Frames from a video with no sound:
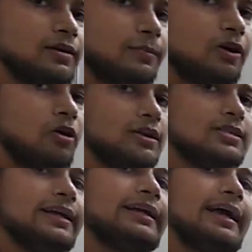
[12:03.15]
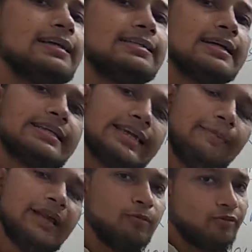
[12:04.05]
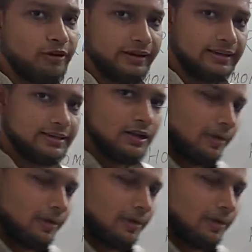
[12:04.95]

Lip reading: because it has same type of ligands.